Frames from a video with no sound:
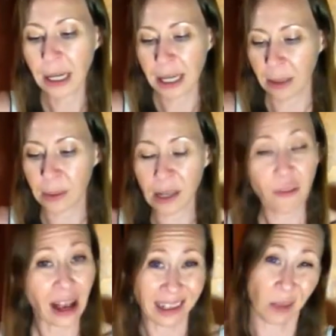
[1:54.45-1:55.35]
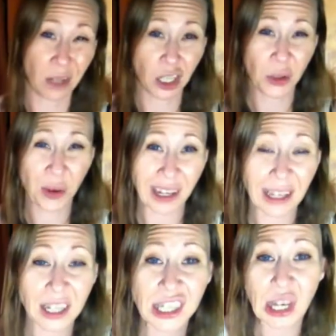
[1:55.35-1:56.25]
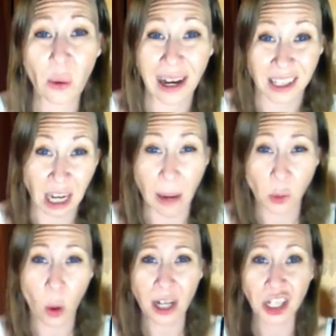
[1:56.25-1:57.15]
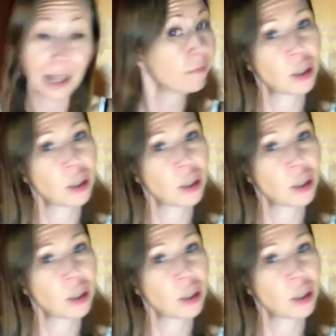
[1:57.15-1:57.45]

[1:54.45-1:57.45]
It was affecting me too greatly, so I stopped watching.